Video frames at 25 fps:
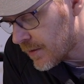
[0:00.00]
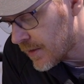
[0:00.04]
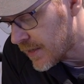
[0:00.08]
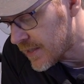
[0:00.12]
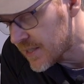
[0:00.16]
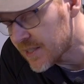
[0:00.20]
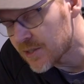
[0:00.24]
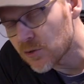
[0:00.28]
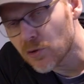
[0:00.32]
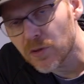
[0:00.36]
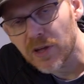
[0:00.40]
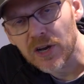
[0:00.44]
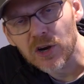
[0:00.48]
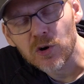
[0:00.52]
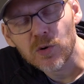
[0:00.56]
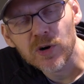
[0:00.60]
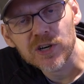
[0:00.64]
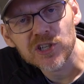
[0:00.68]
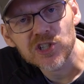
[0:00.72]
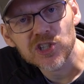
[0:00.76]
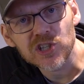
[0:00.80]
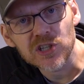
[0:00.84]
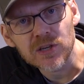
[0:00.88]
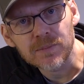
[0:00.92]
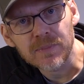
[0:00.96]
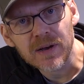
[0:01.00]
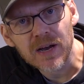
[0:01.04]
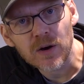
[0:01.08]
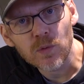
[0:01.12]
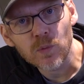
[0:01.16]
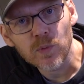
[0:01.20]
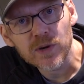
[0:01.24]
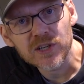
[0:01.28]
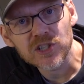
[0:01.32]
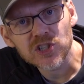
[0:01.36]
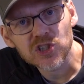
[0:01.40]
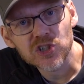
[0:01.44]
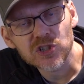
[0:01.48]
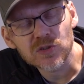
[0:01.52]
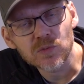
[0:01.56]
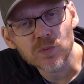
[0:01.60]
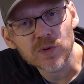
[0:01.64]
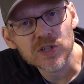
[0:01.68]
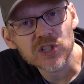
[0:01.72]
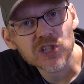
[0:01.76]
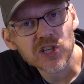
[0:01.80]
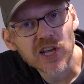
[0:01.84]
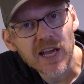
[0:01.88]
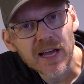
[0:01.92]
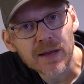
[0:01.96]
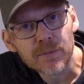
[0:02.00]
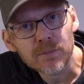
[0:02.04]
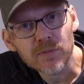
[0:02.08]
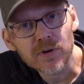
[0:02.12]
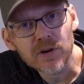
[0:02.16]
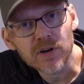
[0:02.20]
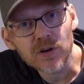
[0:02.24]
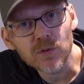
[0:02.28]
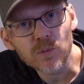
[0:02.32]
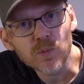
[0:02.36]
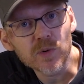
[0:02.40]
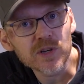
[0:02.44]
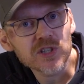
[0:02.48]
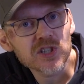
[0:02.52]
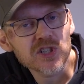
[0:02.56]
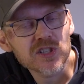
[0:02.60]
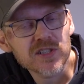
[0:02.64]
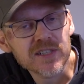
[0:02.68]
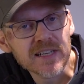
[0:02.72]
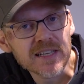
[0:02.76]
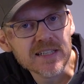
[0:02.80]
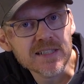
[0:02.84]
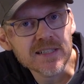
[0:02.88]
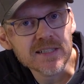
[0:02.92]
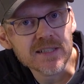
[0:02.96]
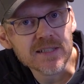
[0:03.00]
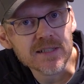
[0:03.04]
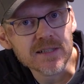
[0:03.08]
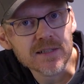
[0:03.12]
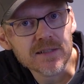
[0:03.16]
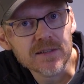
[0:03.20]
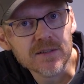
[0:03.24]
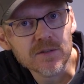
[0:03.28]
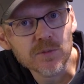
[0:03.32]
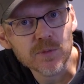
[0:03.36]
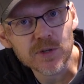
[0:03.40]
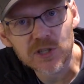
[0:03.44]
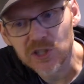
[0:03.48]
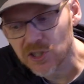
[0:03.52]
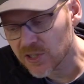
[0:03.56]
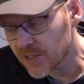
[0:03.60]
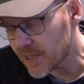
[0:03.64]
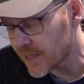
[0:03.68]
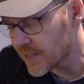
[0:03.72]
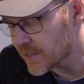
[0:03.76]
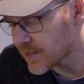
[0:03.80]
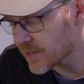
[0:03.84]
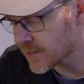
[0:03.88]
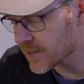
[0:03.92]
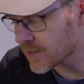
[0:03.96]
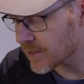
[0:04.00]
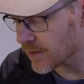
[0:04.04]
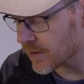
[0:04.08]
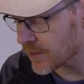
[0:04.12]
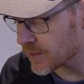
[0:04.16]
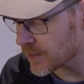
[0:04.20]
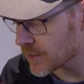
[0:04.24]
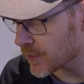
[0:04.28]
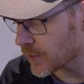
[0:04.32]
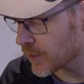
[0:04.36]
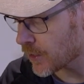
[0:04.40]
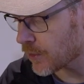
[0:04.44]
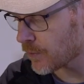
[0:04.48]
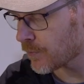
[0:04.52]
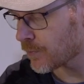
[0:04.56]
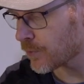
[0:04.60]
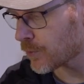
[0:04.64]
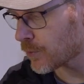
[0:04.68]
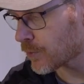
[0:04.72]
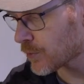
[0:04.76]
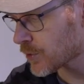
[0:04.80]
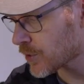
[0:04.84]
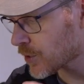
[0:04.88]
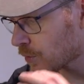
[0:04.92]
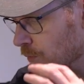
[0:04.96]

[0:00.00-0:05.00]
there's still that question about which, which camera and which sensor, which sensor size to go for.